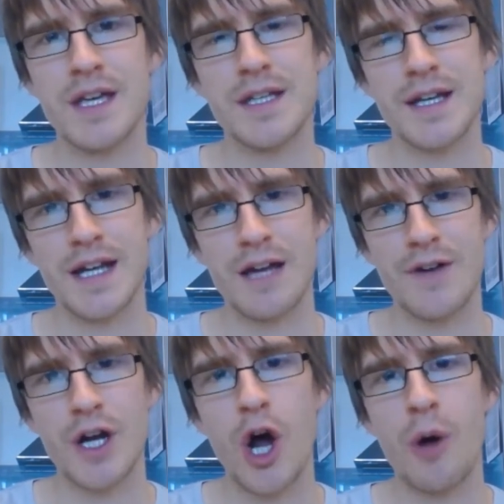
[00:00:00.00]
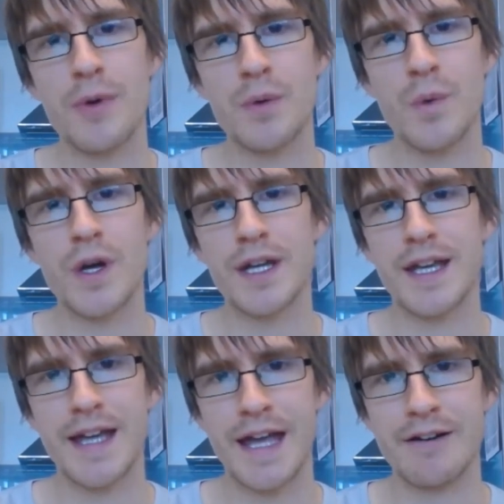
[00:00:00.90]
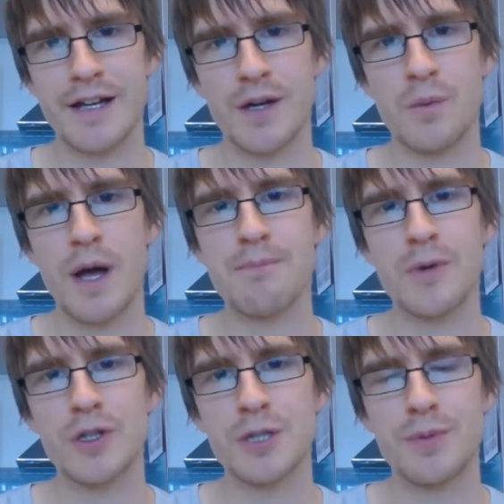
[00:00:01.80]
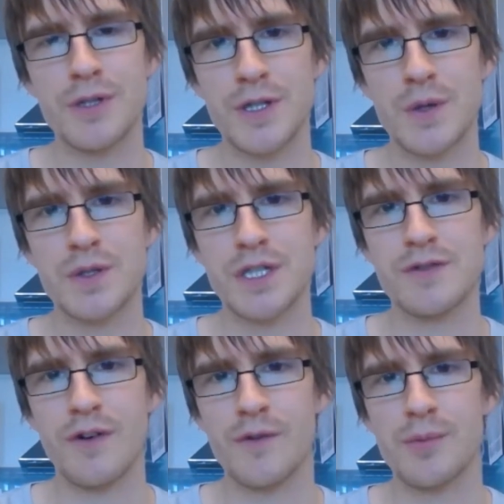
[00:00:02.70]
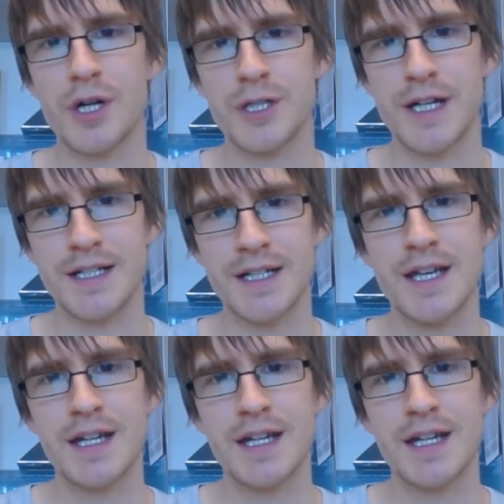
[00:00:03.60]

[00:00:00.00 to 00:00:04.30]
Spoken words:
you can have a common working area where multiple users from a project